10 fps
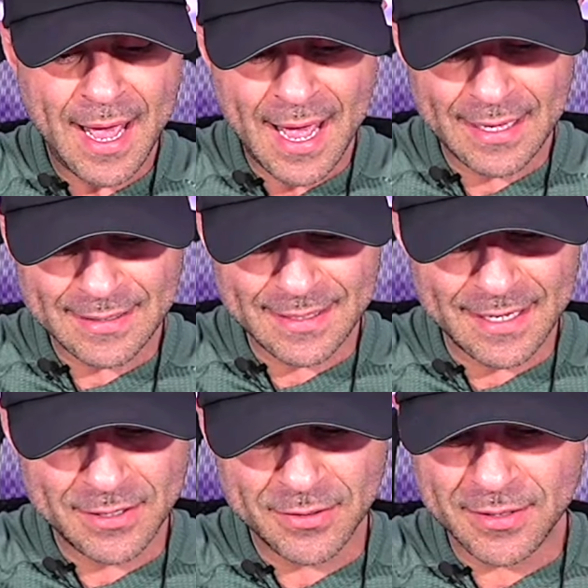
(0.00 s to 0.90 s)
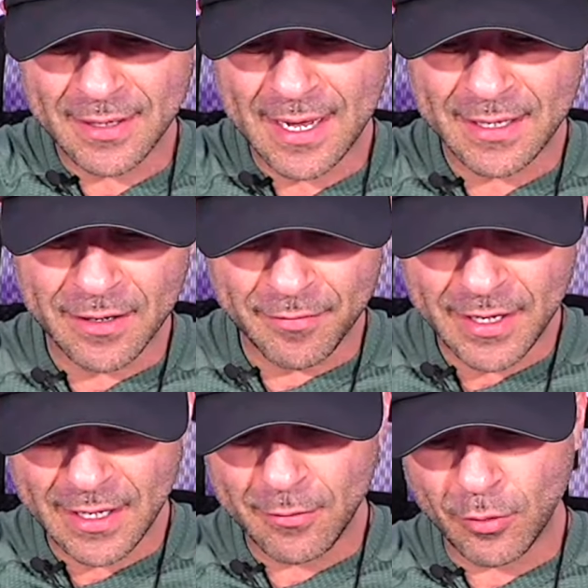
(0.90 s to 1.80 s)
And stay tuned till the end of your
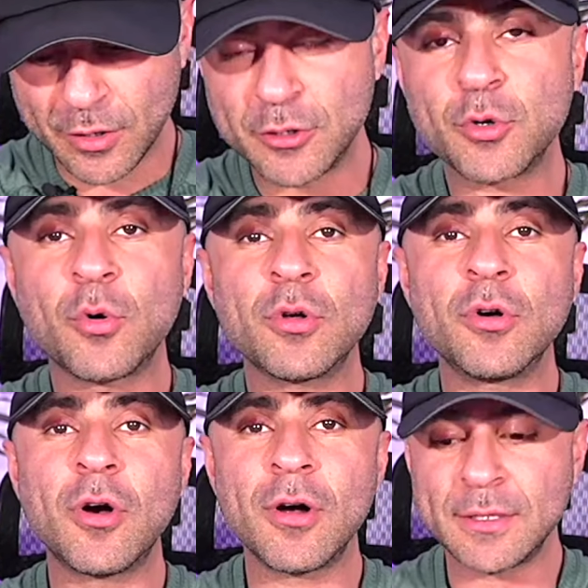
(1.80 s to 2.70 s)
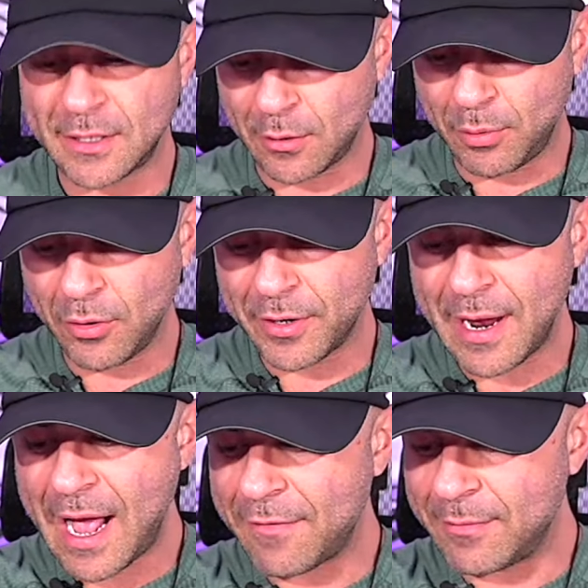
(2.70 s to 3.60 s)
reading. We'll use Oracle cards and I'll pull
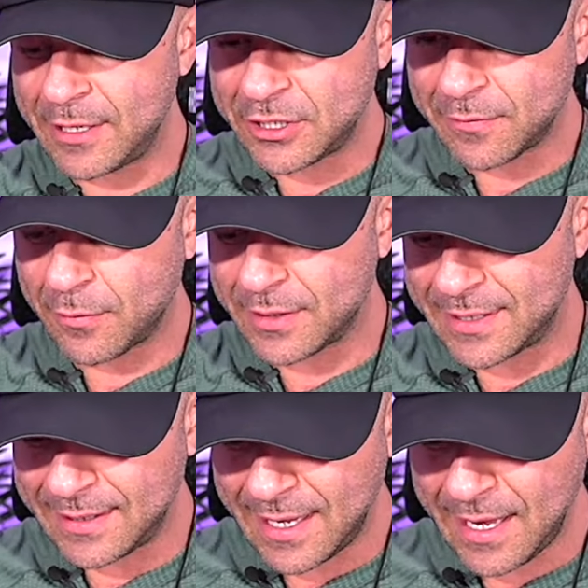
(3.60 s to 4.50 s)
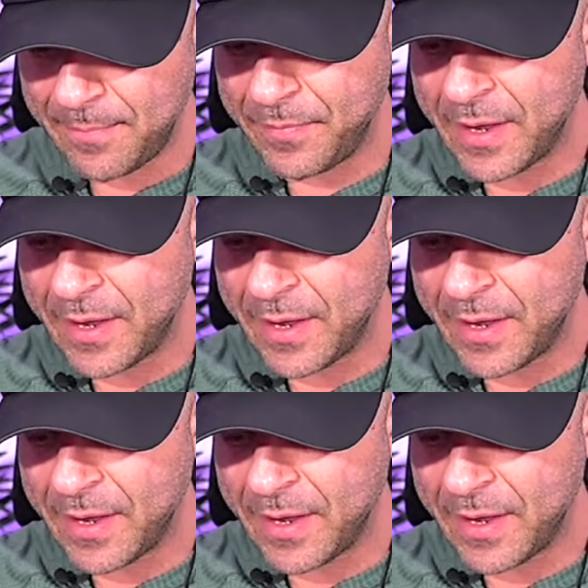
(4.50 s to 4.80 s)
your affirmation for today